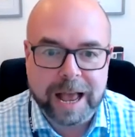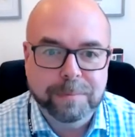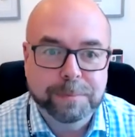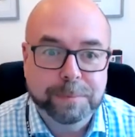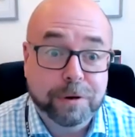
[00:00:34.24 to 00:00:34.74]

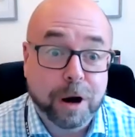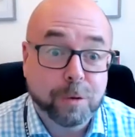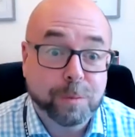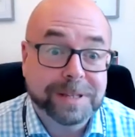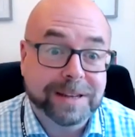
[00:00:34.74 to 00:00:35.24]

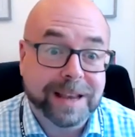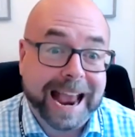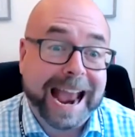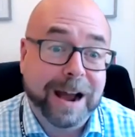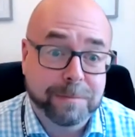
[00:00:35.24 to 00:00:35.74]
probes
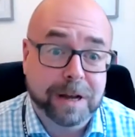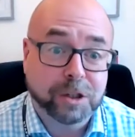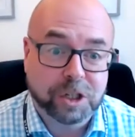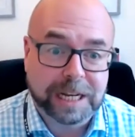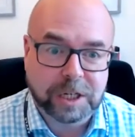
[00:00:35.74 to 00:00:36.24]
how
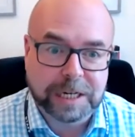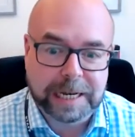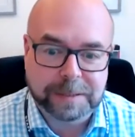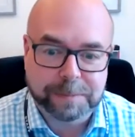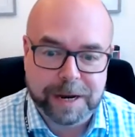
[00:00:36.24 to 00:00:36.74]
much teaching
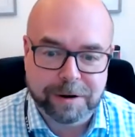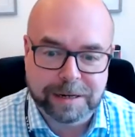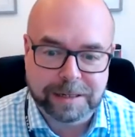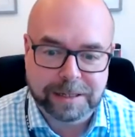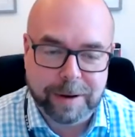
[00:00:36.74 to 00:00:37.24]

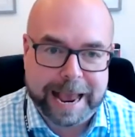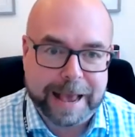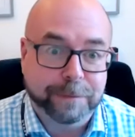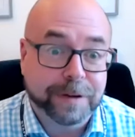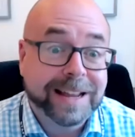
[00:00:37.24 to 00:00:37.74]
experience you
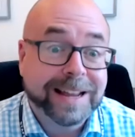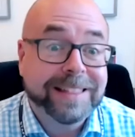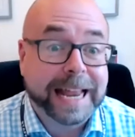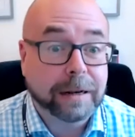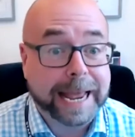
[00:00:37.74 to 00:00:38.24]
have.
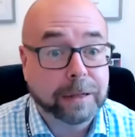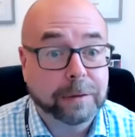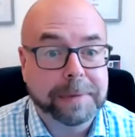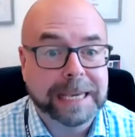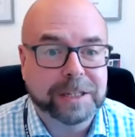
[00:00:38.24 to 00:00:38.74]
That'll help
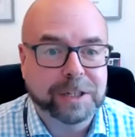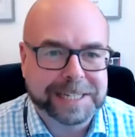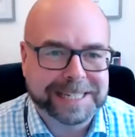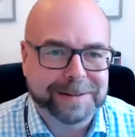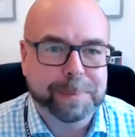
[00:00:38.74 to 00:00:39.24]
me
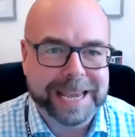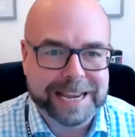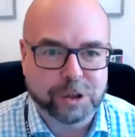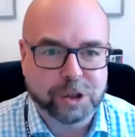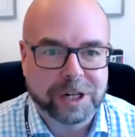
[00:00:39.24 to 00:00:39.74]
just to
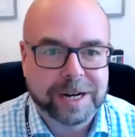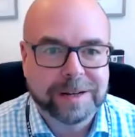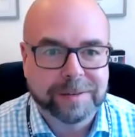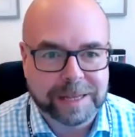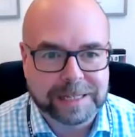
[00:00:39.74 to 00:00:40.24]
pitch
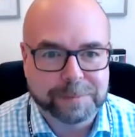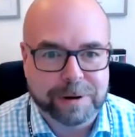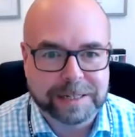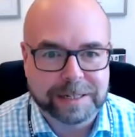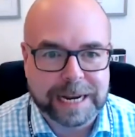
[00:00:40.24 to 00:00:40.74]
this
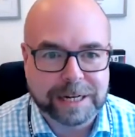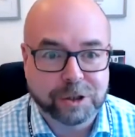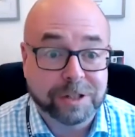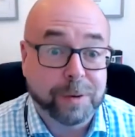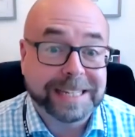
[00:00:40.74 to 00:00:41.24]

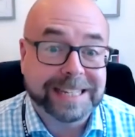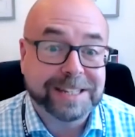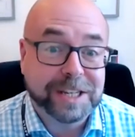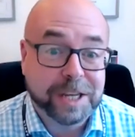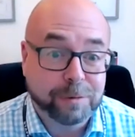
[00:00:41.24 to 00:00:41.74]
presentation so it's
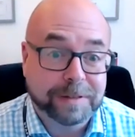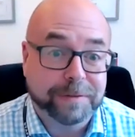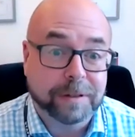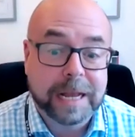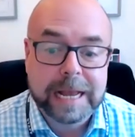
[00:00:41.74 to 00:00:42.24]
as
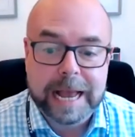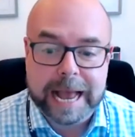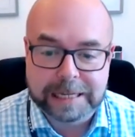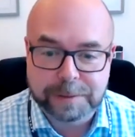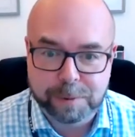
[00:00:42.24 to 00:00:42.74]
useful
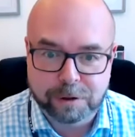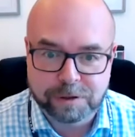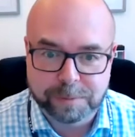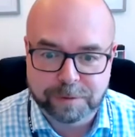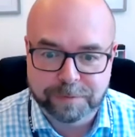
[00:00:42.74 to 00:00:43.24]
as
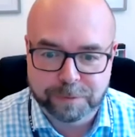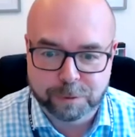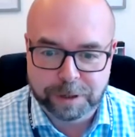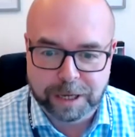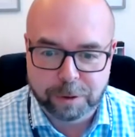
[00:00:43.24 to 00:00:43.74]
possible
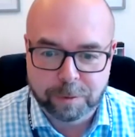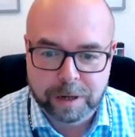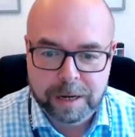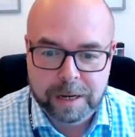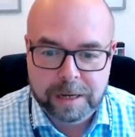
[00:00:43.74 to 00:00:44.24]
for you.
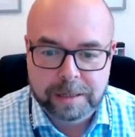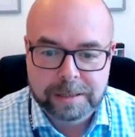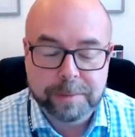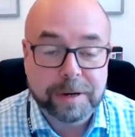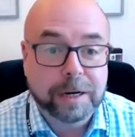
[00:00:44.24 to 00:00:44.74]

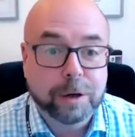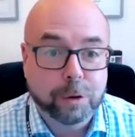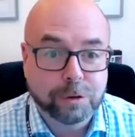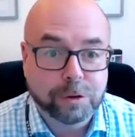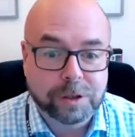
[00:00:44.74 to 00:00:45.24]
So I'm going to
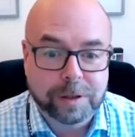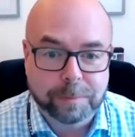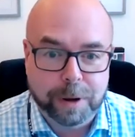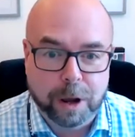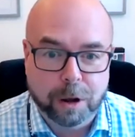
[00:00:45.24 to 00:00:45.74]
launch the
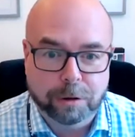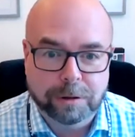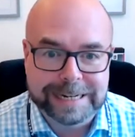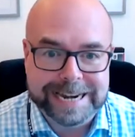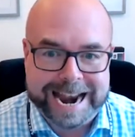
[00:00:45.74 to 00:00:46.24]
poll
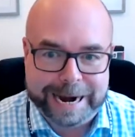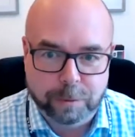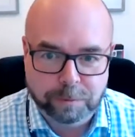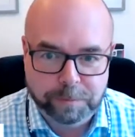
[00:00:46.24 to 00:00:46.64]
now.